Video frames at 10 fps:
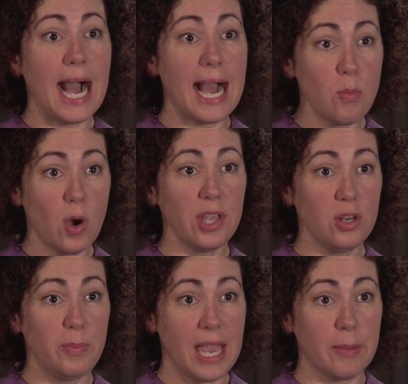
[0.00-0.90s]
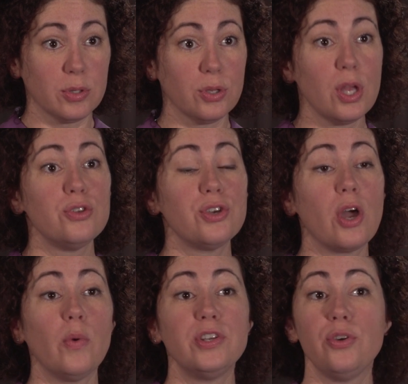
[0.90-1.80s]
I want you to be able to
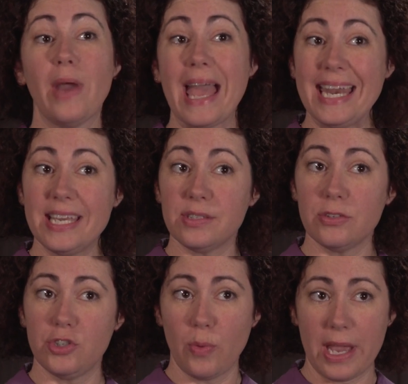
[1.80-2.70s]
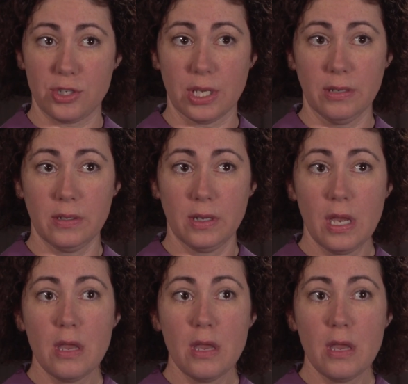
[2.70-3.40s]
go into any situation,